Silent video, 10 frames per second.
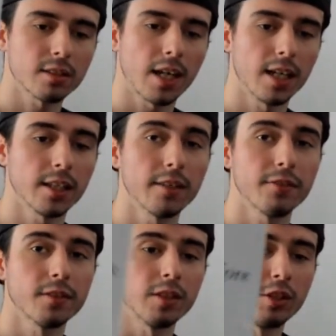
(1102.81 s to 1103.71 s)
I
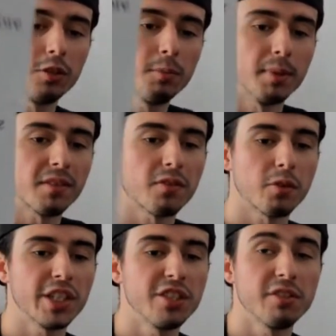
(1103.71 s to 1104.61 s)
left you
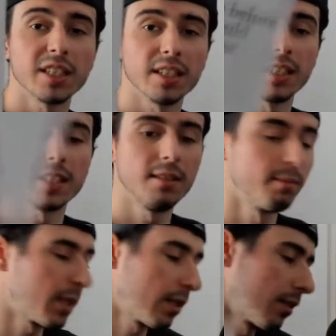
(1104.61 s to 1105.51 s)
before you could leave
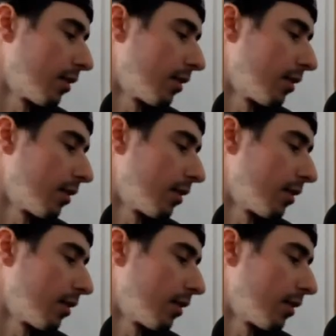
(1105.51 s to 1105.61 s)
me.